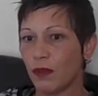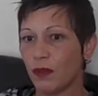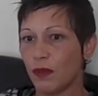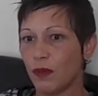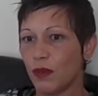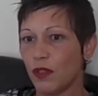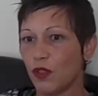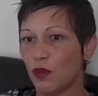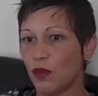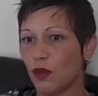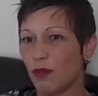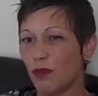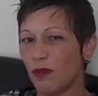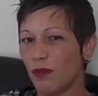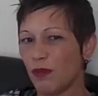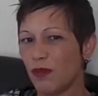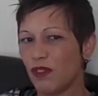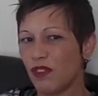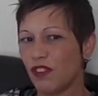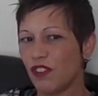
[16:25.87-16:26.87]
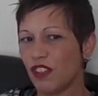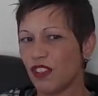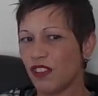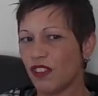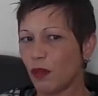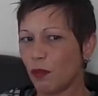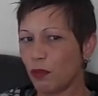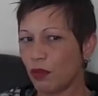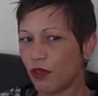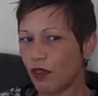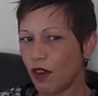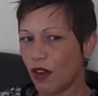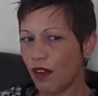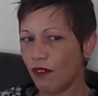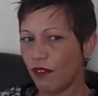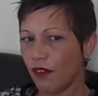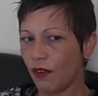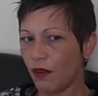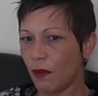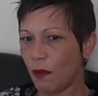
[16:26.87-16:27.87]
which would suggest they're
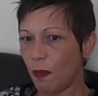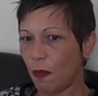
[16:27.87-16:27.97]
private.